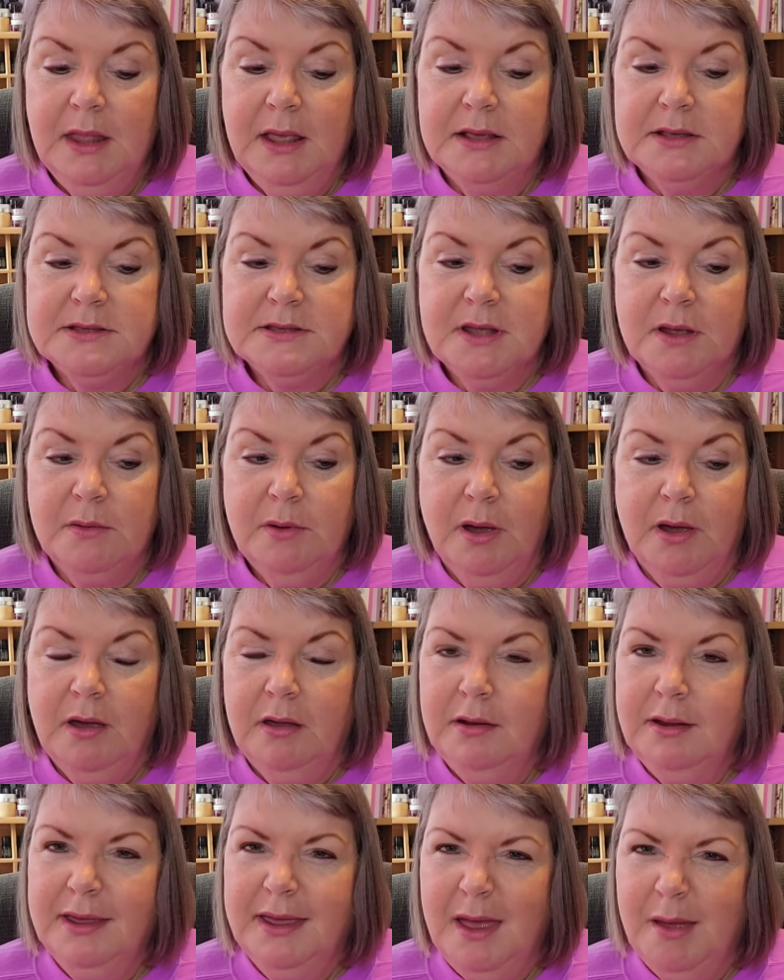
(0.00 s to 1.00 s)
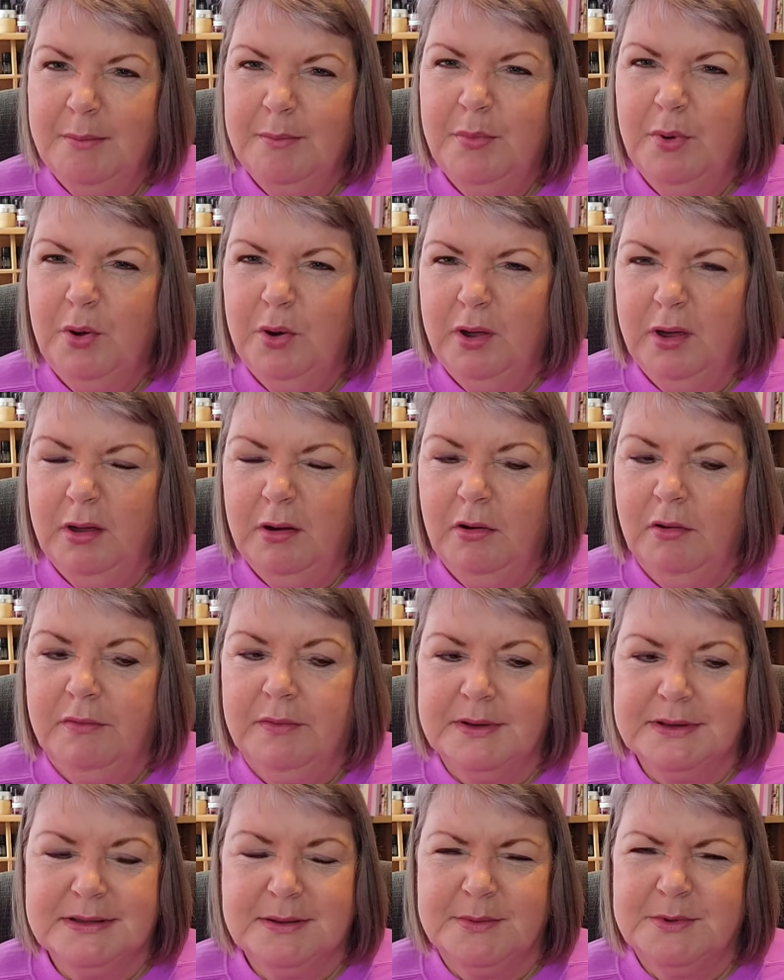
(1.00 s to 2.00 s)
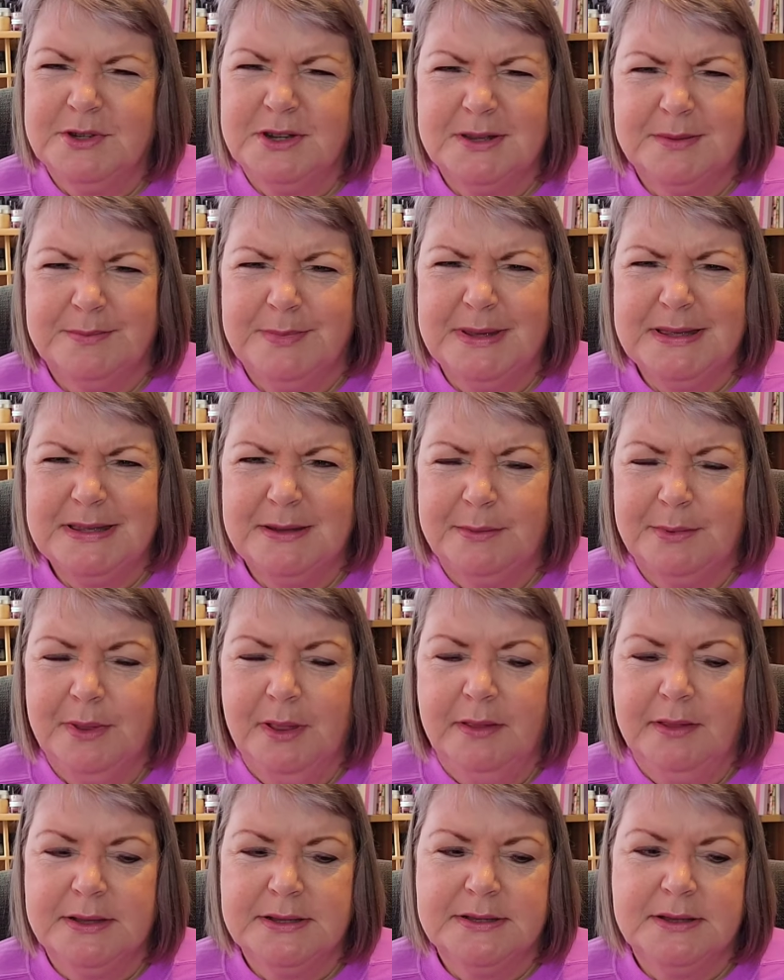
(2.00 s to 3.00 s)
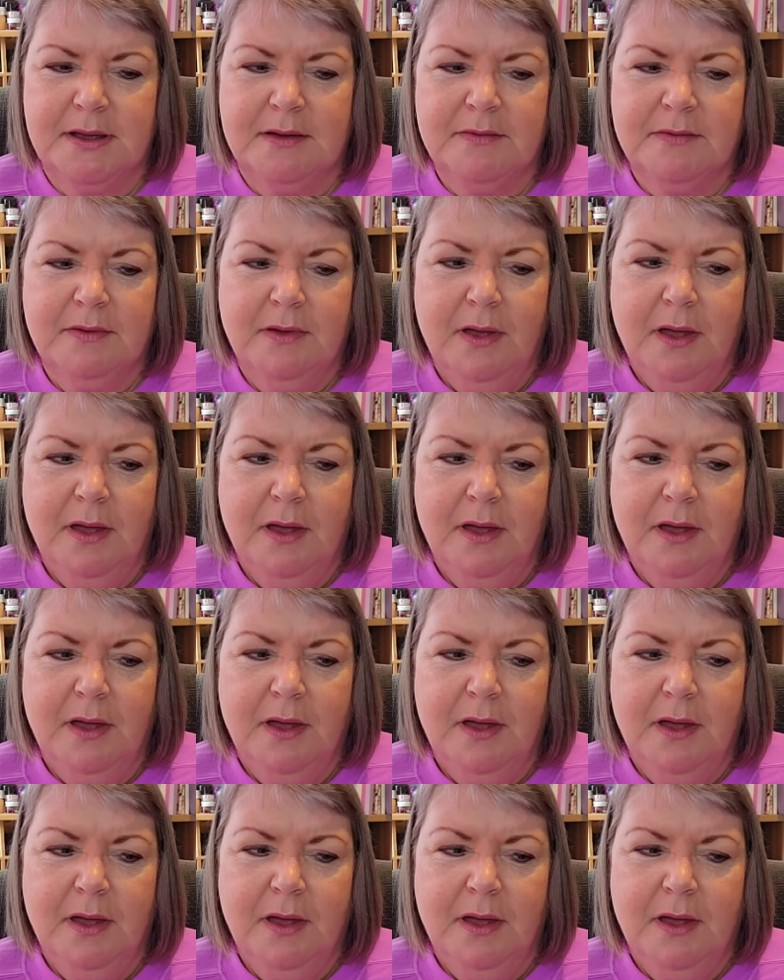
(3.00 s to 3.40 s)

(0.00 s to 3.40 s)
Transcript: So I kind of kept putting it off because I was just busy with other stuff.